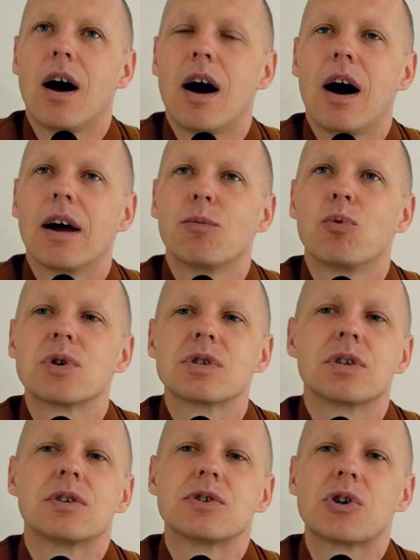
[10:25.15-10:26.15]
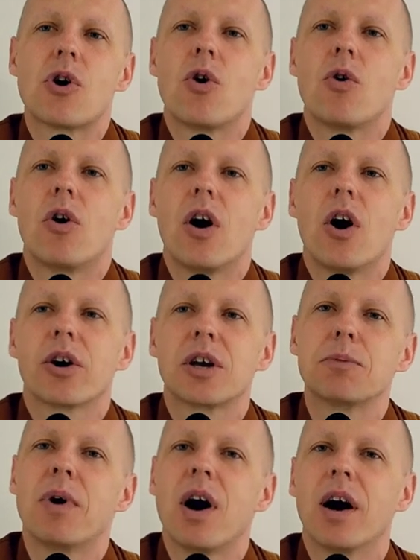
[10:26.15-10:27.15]
I wasn't so
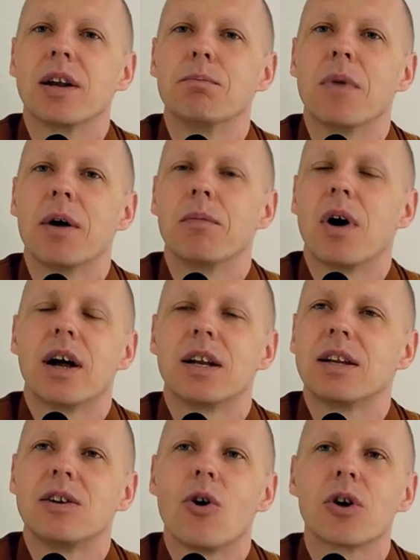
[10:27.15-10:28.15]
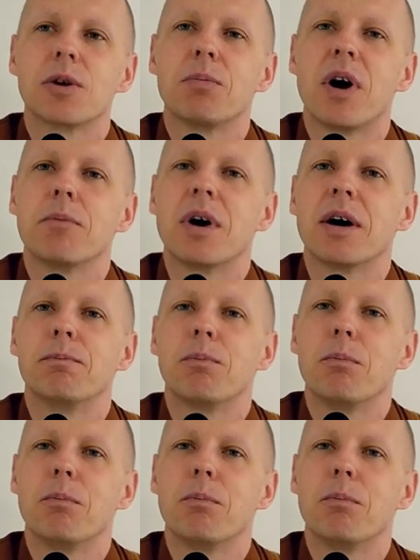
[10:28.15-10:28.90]
occupied, my, I didn't occupy my,